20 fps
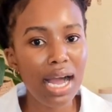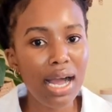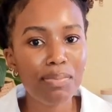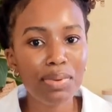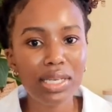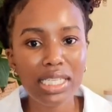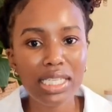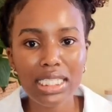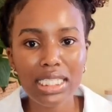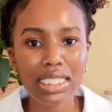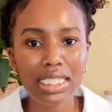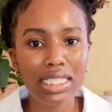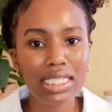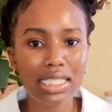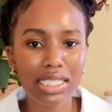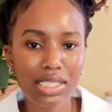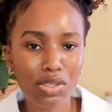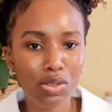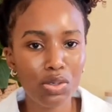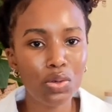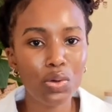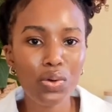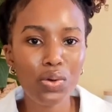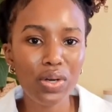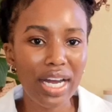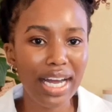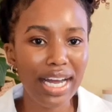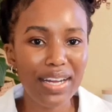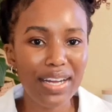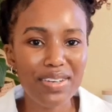please you know
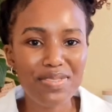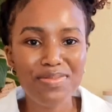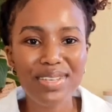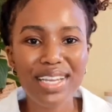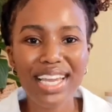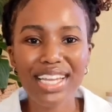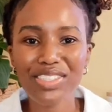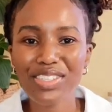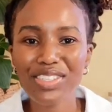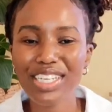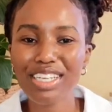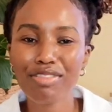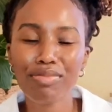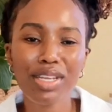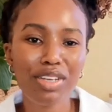um, can you give me